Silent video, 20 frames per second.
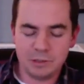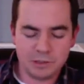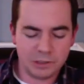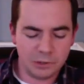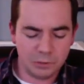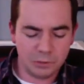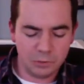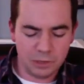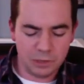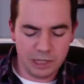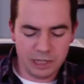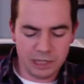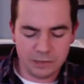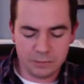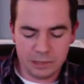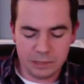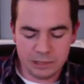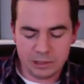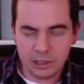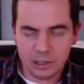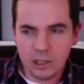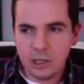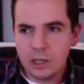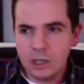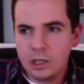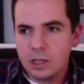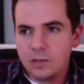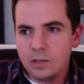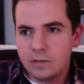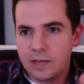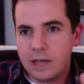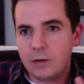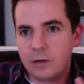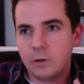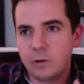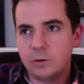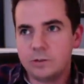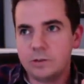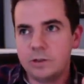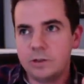So then we had to make that
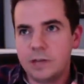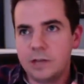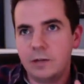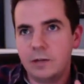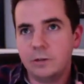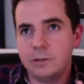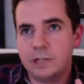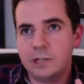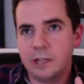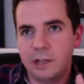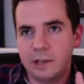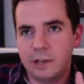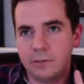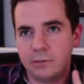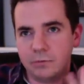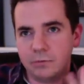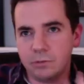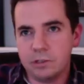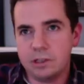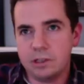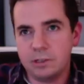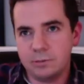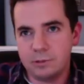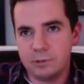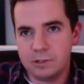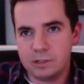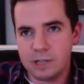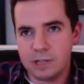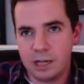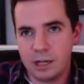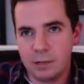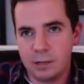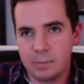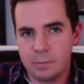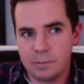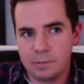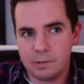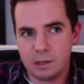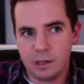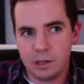hotel have 3 different
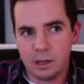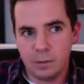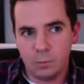setups.